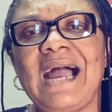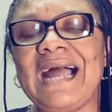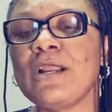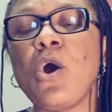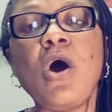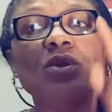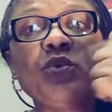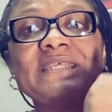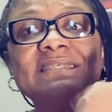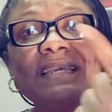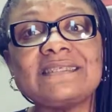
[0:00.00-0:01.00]
And God
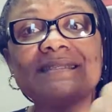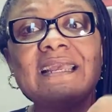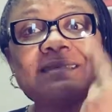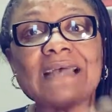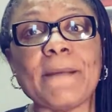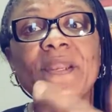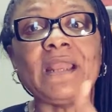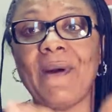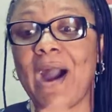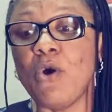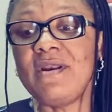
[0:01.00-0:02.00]
will see things happening in
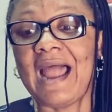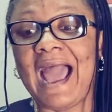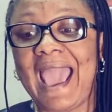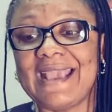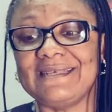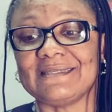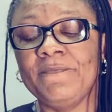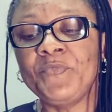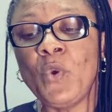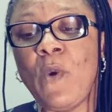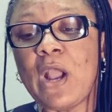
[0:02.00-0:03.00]
our own eyes,
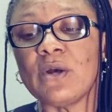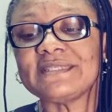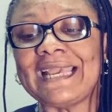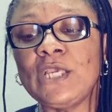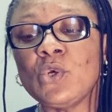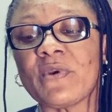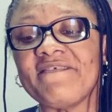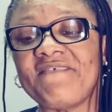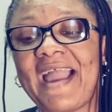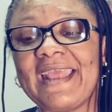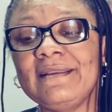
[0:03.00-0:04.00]
where God said he will
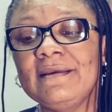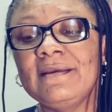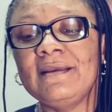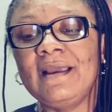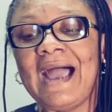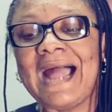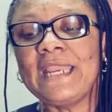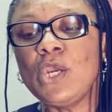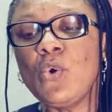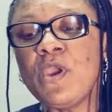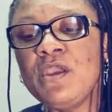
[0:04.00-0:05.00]
refine, and
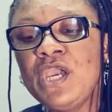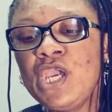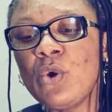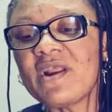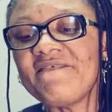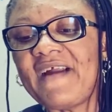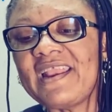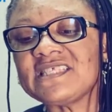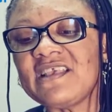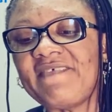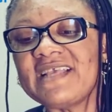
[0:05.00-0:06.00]
he will refine,
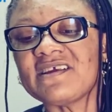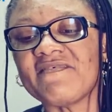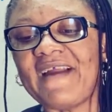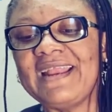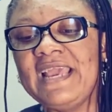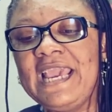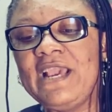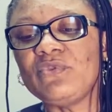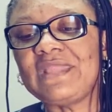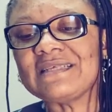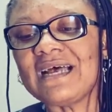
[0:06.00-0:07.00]
the silver is refined, he
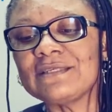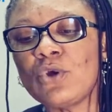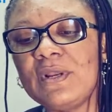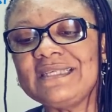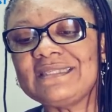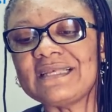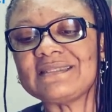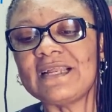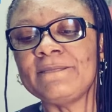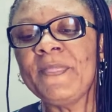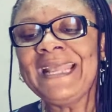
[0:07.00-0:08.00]
will test as gold is
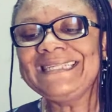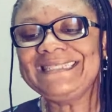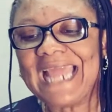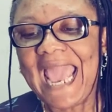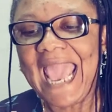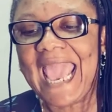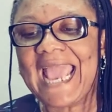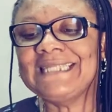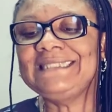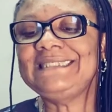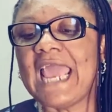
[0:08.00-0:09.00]
tested.
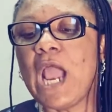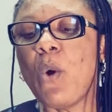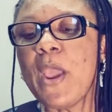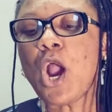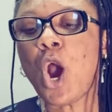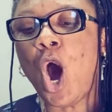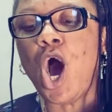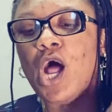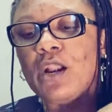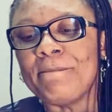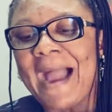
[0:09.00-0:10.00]
Then they will
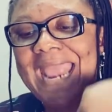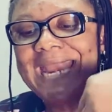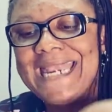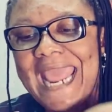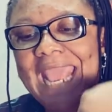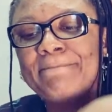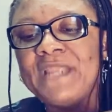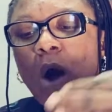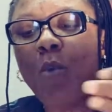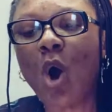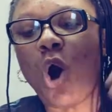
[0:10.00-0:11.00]
call my name.
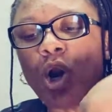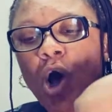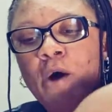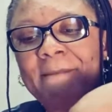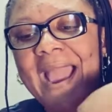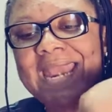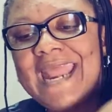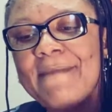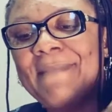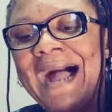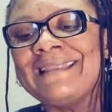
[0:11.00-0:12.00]
They will call on my
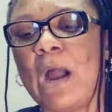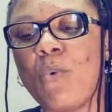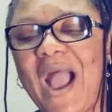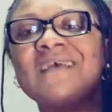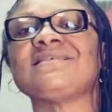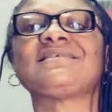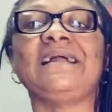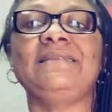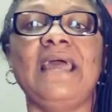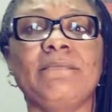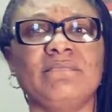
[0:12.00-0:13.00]
name, and I will answer
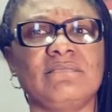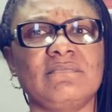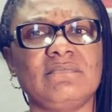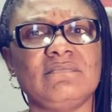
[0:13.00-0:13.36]
them.